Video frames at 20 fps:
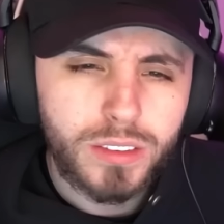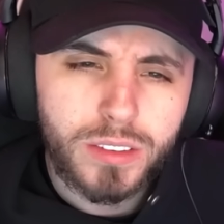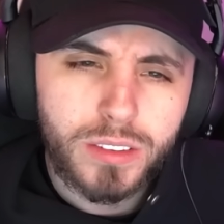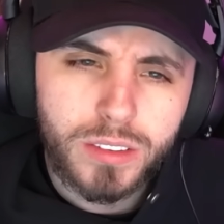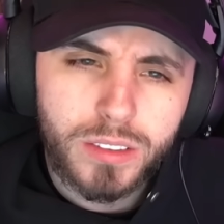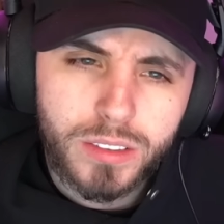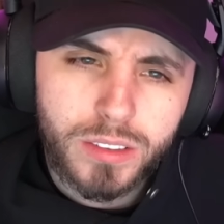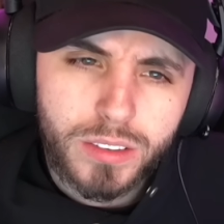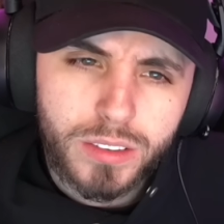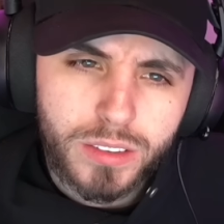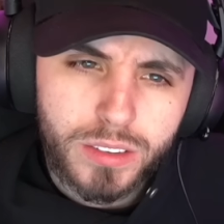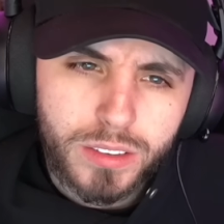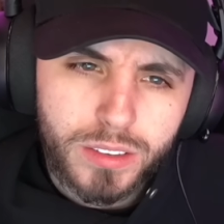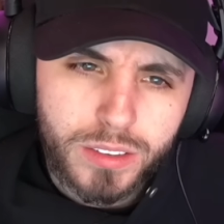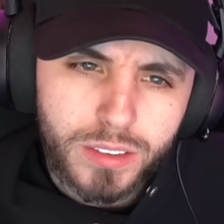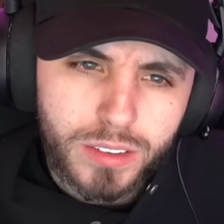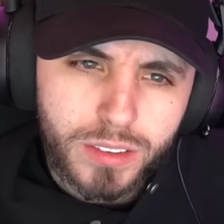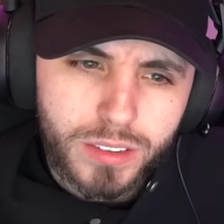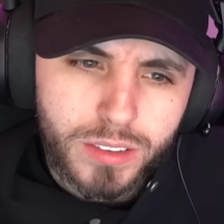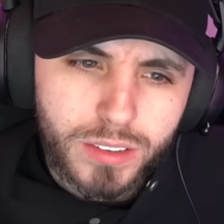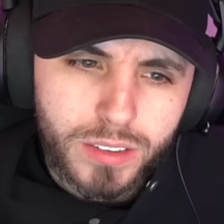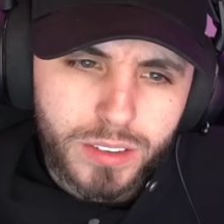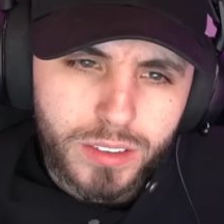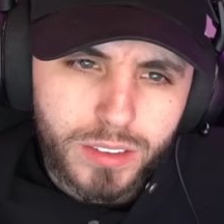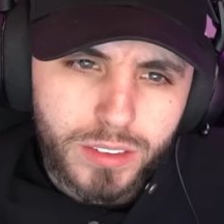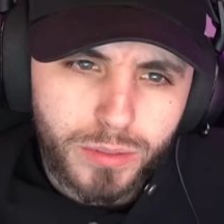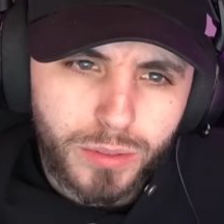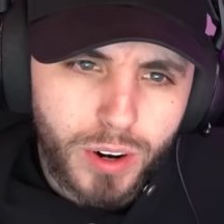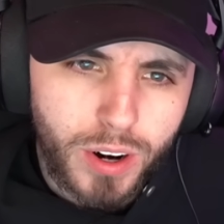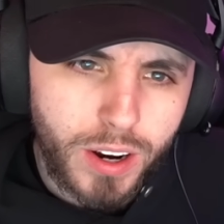excels at it.
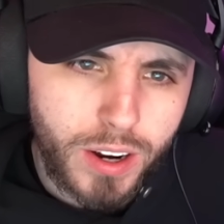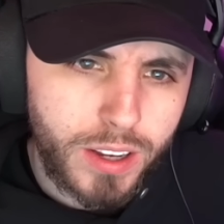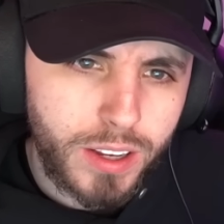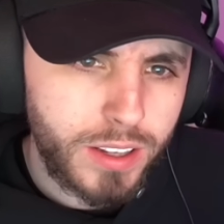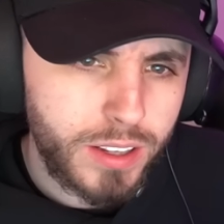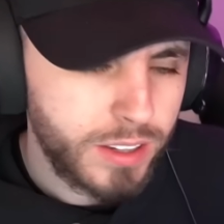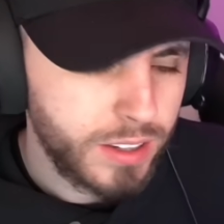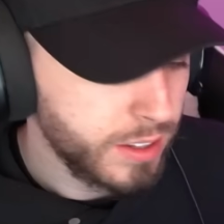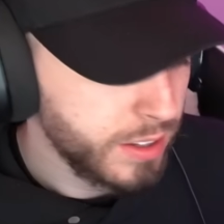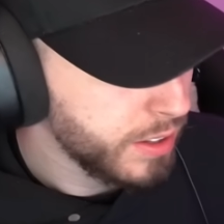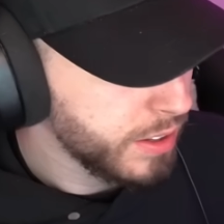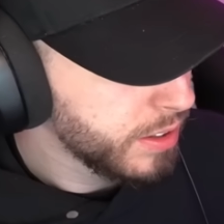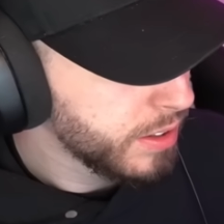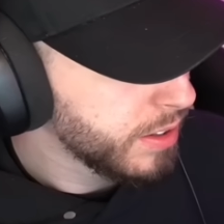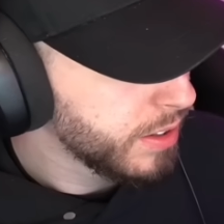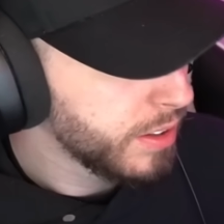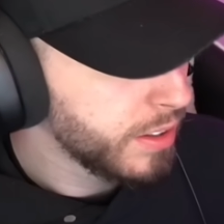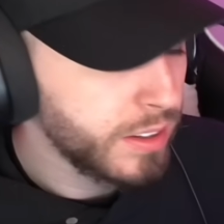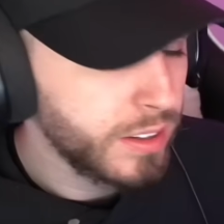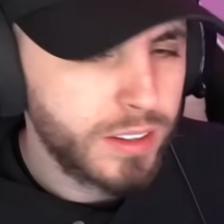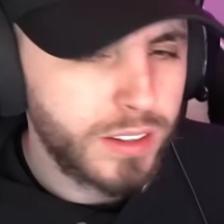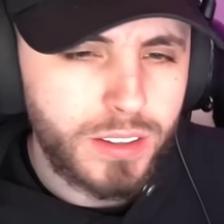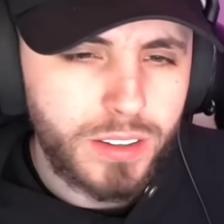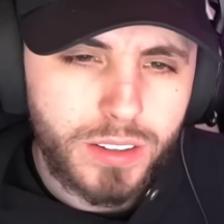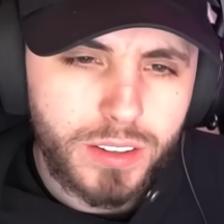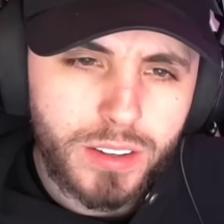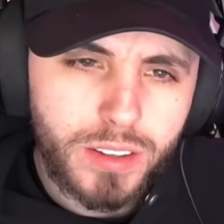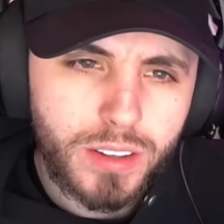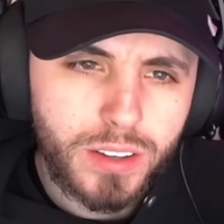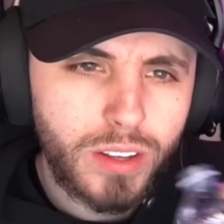This right. is made possible by
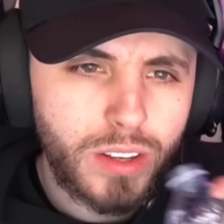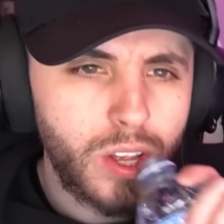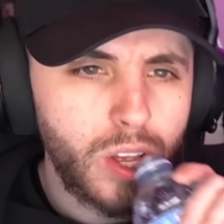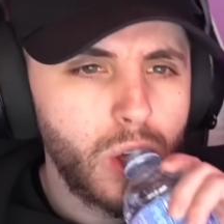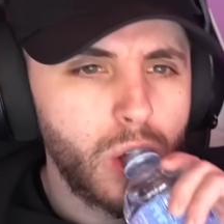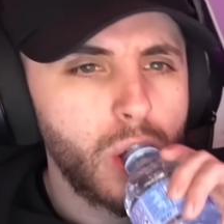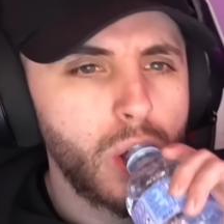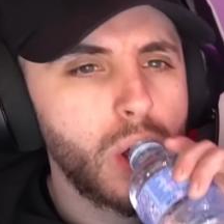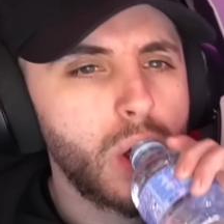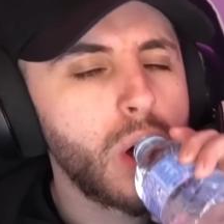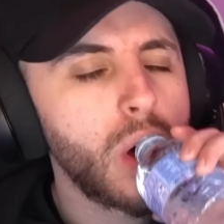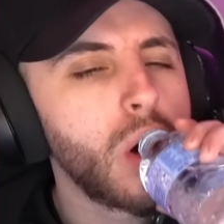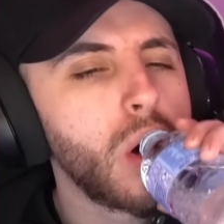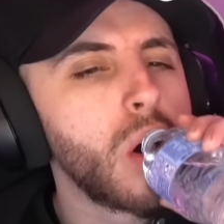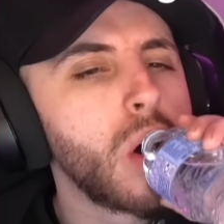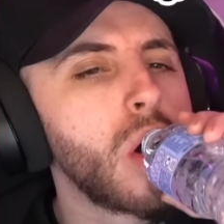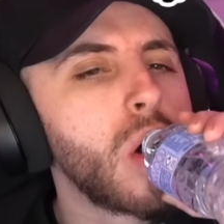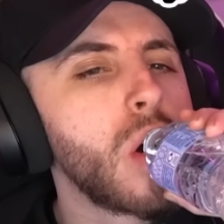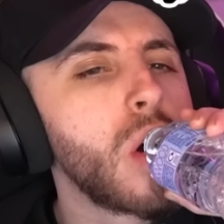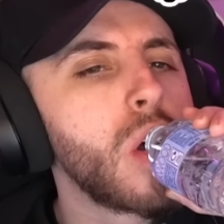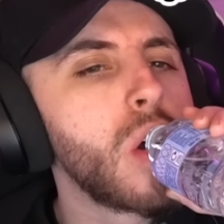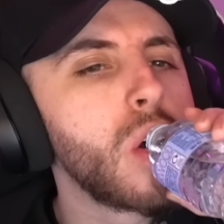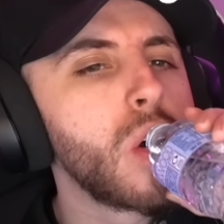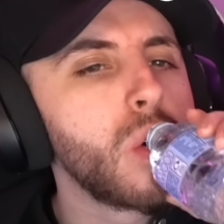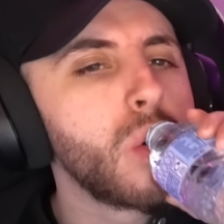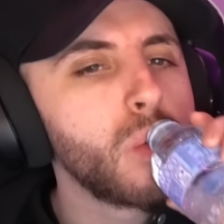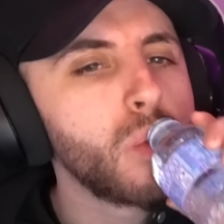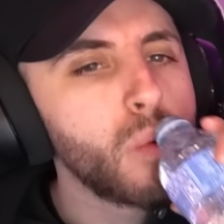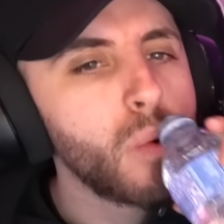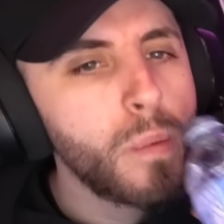several factors.
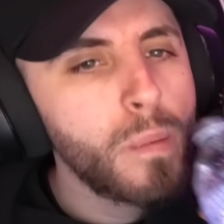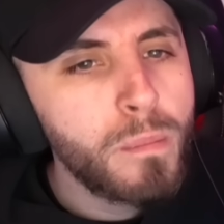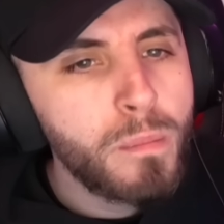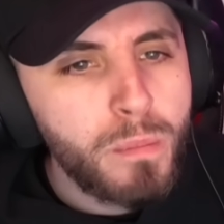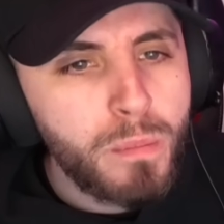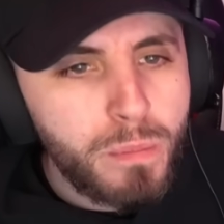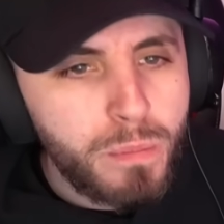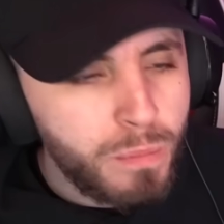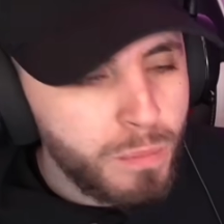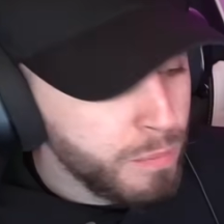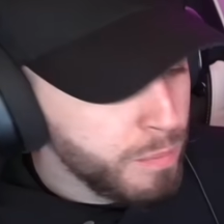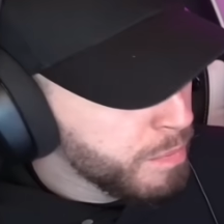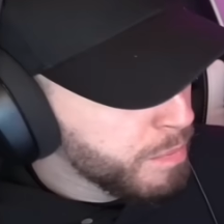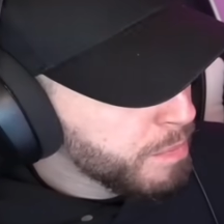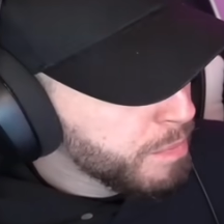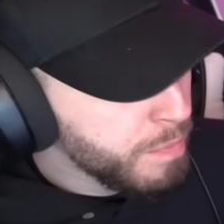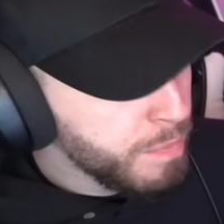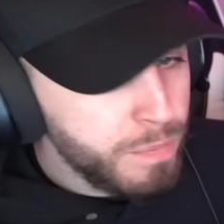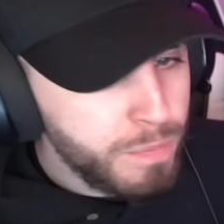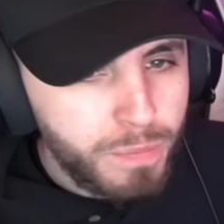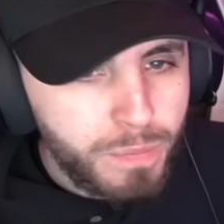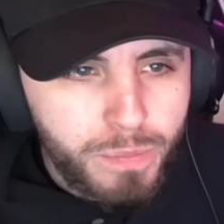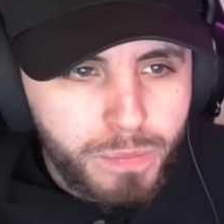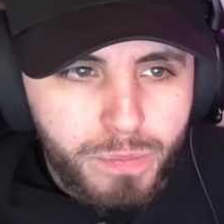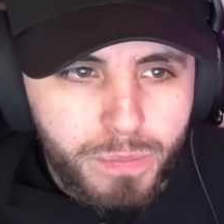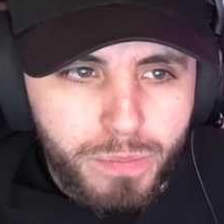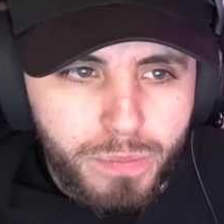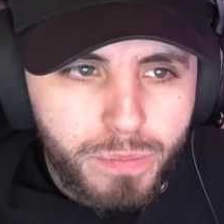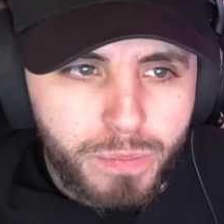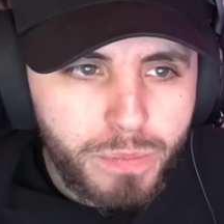The home base
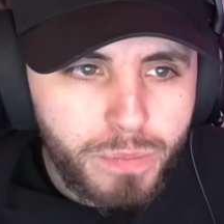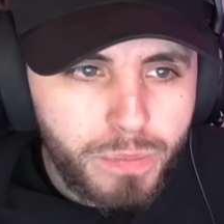of the